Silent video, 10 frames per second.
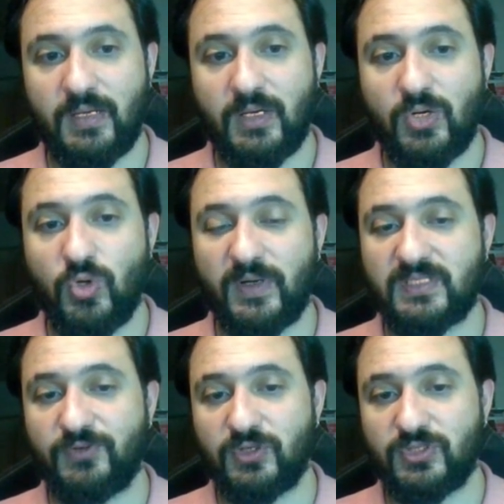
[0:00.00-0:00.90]
Who was the
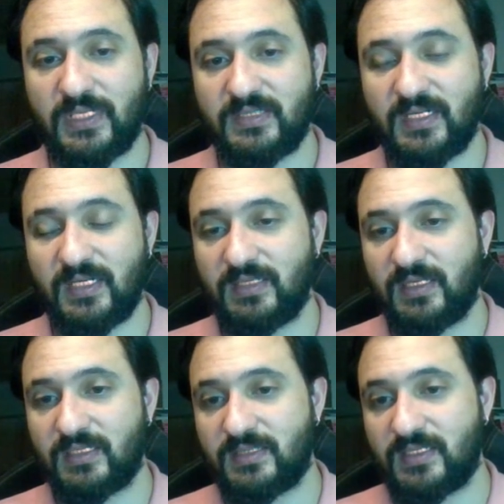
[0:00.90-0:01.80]
first non-Italian
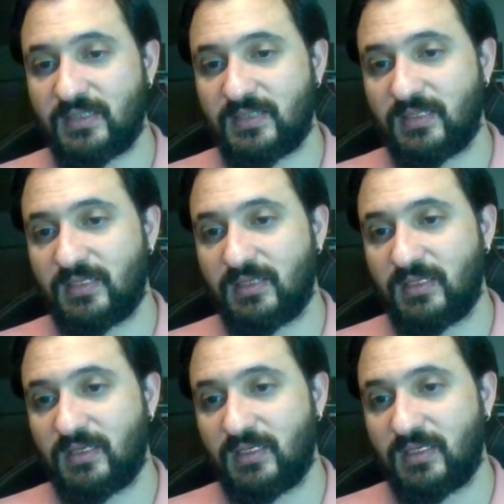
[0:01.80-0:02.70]
architect?
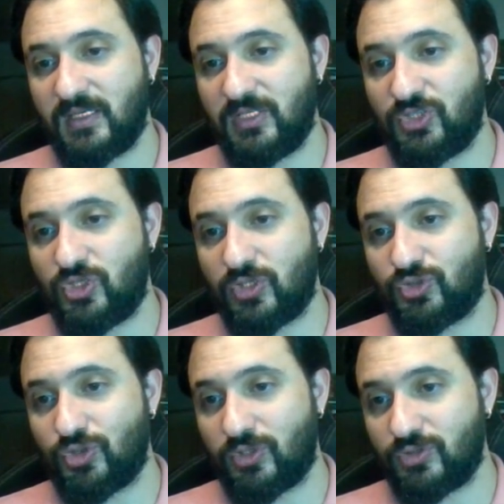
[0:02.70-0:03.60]
Ingeo
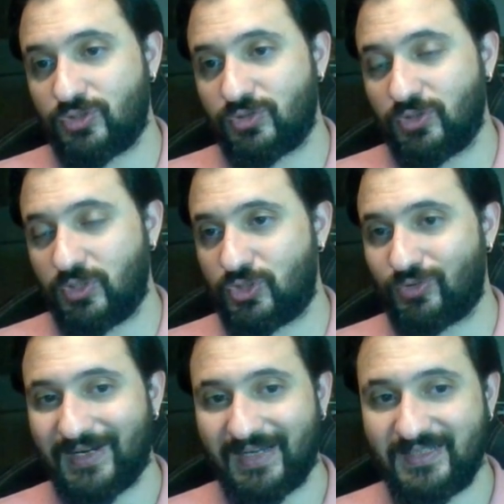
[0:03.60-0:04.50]
Jones. You need to write.